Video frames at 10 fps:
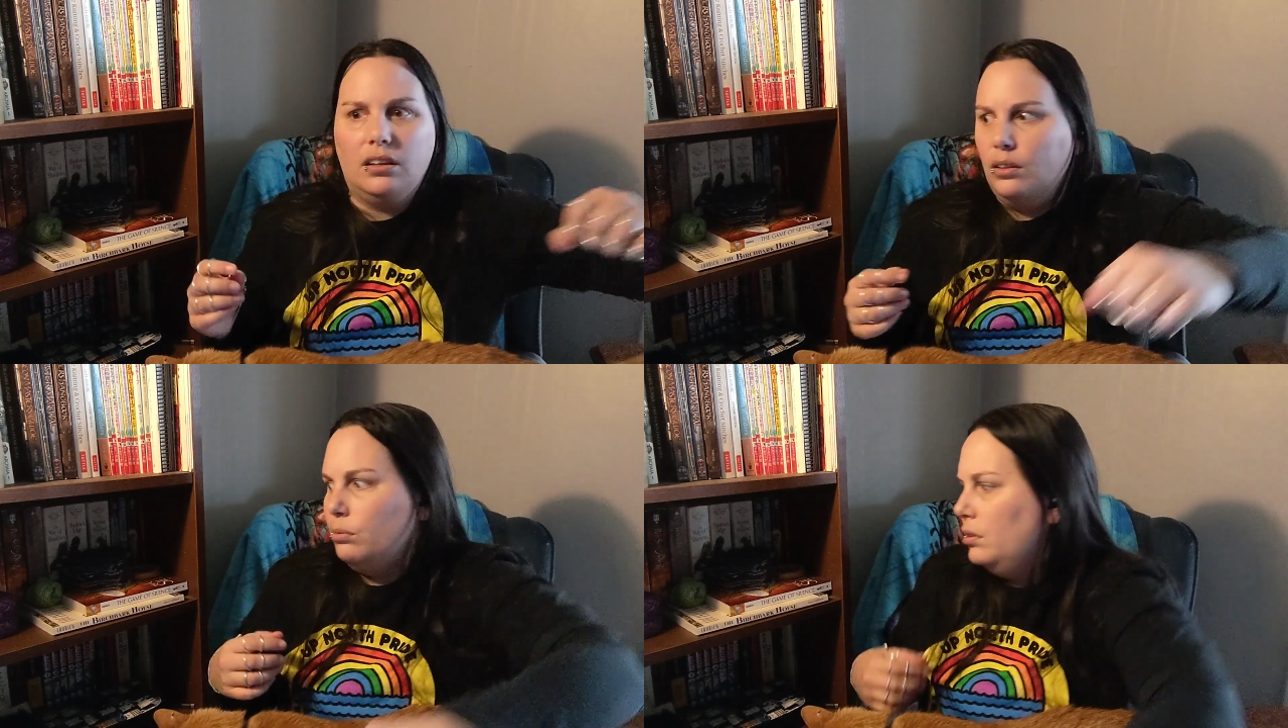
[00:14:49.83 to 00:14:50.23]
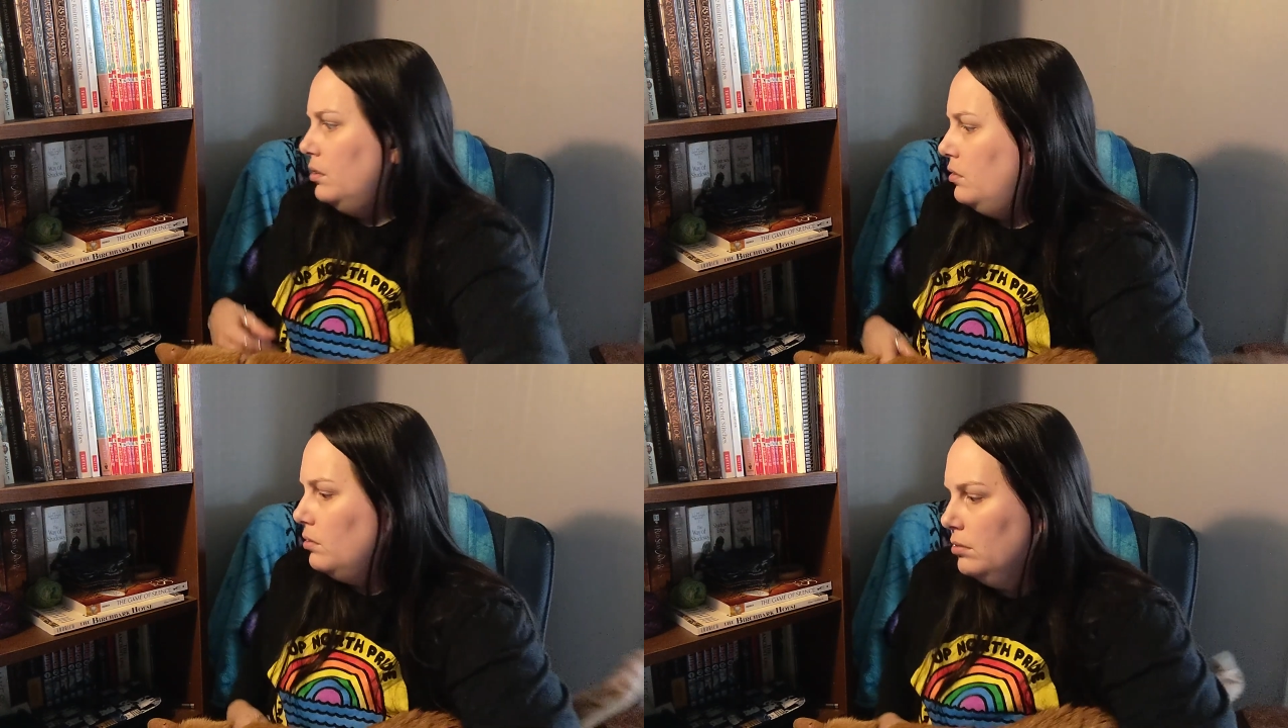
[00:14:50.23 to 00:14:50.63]
the other one
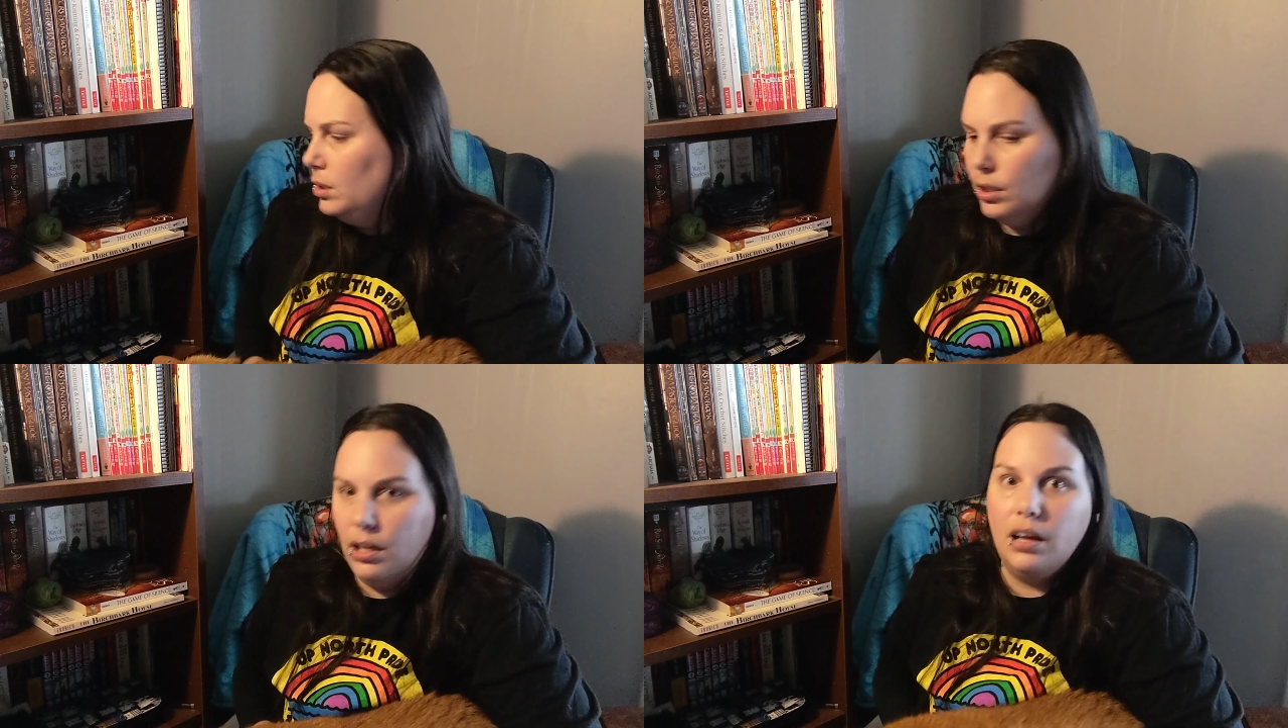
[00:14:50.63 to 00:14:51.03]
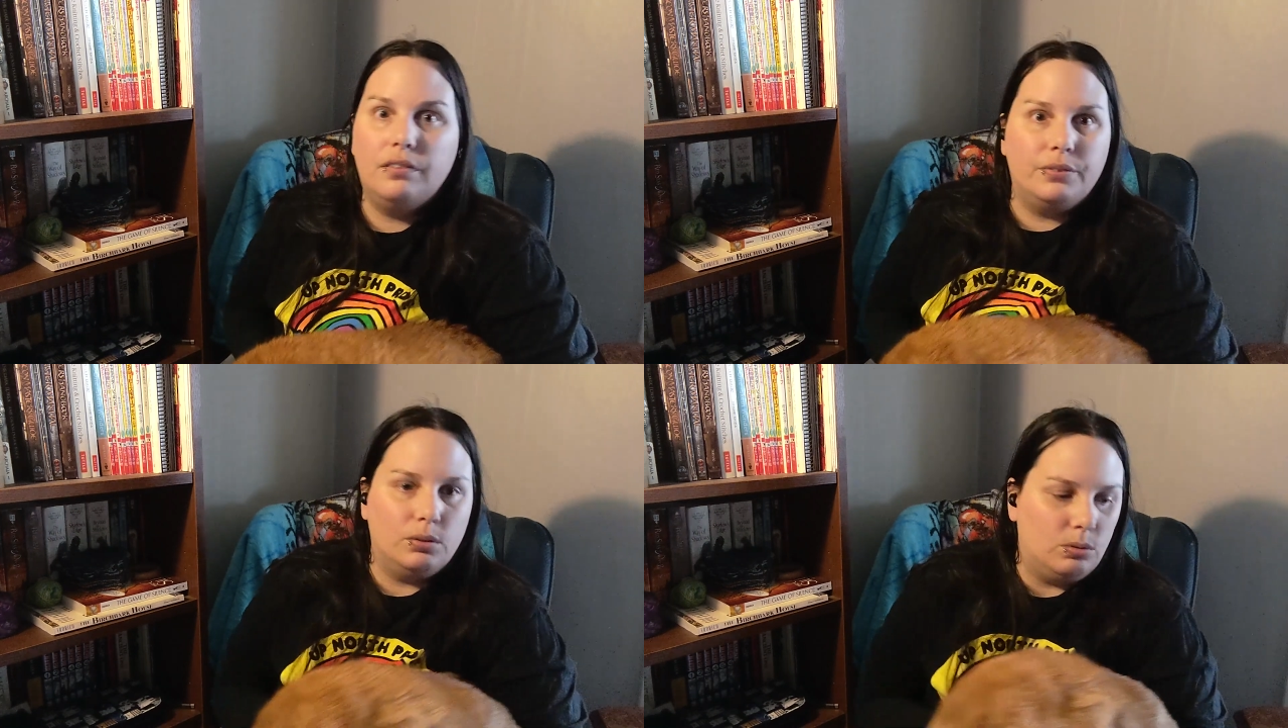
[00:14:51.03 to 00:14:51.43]
is. I
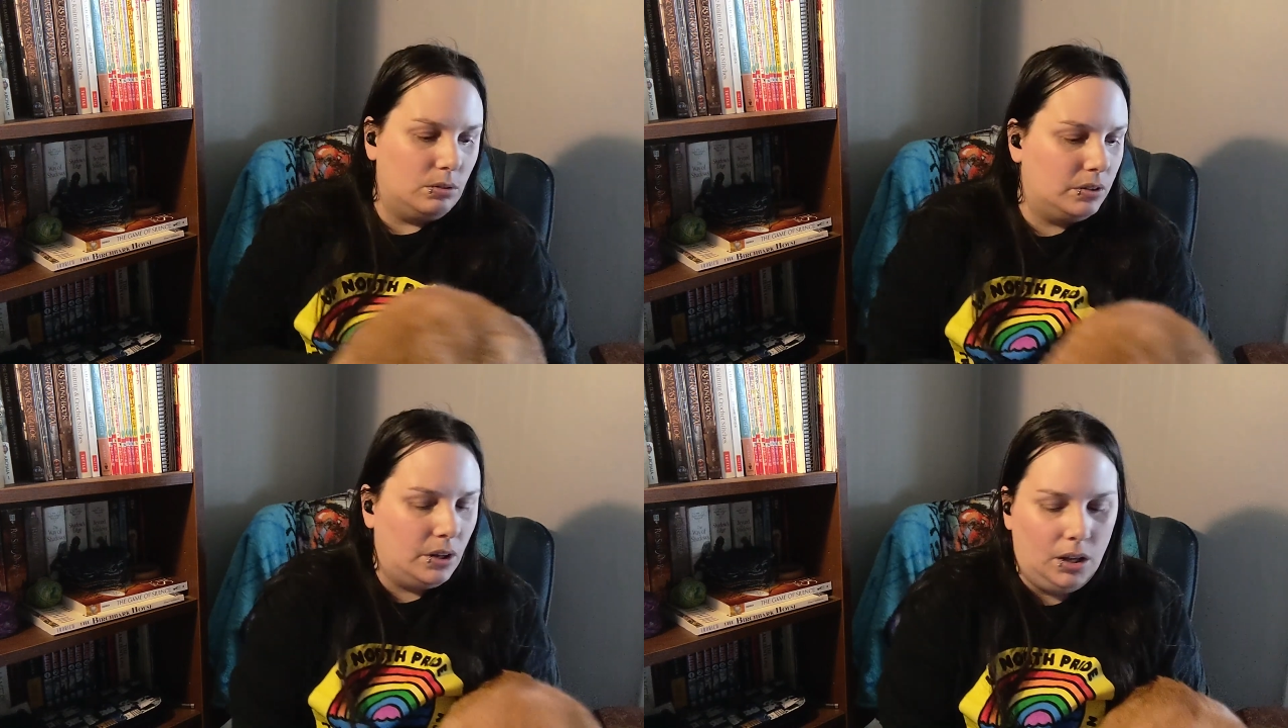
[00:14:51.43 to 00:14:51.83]
feel old.